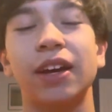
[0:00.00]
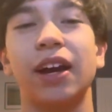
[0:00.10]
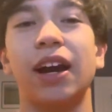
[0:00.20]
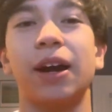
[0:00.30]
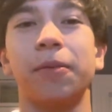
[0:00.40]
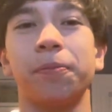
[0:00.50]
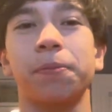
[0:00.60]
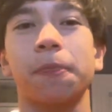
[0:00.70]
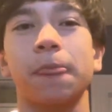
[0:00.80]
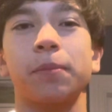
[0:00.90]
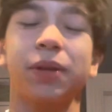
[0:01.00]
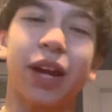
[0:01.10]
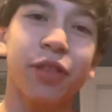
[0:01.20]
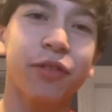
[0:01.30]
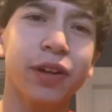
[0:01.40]
But
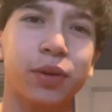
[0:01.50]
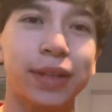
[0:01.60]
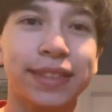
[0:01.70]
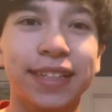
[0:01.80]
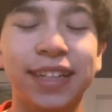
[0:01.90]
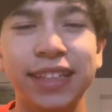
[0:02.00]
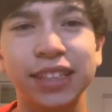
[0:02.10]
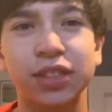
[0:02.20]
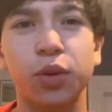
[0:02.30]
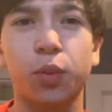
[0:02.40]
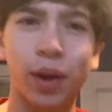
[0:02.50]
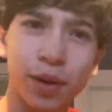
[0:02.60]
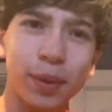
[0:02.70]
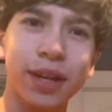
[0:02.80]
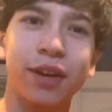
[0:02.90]
now the real question is, where do
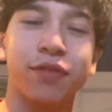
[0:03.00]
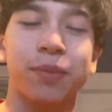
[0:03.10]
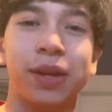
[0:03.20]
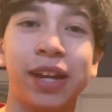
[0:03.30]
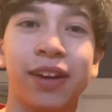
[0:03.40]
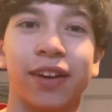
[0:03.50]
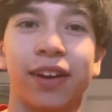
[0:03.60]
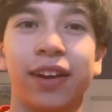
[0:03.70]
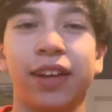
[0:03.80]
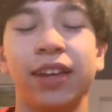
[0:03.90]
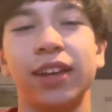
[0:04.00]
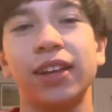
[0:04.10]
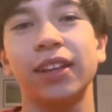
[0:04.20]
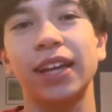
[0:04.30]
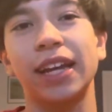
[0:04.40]
we go from here?
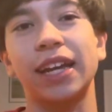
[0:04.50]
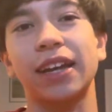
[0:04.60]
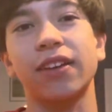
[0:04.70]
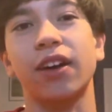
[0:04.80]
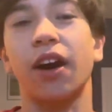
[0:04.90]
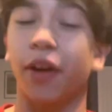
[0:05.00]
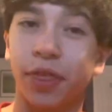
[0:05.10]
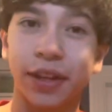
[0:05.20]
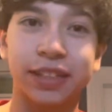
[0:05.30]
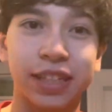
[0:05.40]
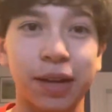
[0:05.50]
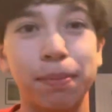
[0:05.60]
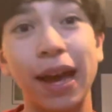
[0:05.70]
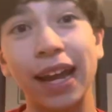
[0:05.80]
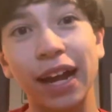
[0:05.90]
Like, are things going to
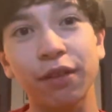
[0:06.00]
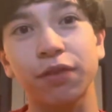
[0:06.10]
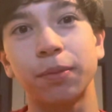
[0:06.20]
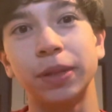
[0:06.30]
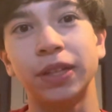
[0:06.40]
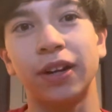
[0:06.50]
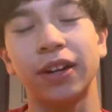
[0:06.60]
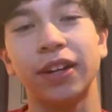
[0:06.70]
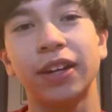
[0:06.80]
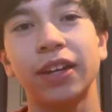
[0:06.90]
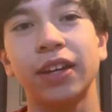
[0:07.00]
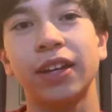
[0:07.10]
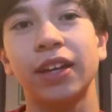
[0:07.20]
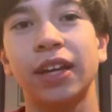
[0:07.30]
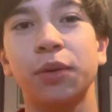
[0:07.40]
pan out for Bedard?
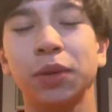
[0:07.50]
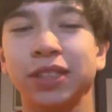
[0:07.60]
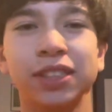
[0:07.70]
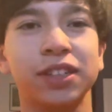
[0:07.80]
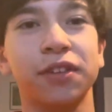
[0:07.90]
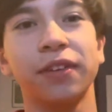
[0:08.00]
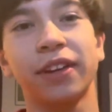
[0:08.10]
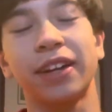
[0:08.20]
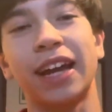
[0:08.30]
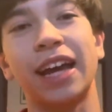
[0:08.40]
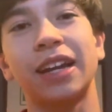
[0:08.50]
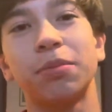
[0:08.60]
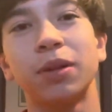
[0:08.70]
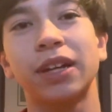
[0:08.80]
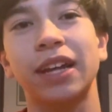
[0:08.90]
What's his career going to end up
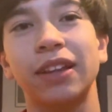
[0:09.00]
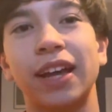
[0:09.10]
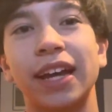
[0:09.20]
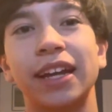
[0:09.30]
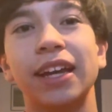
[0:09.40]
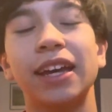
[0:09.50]
looking like?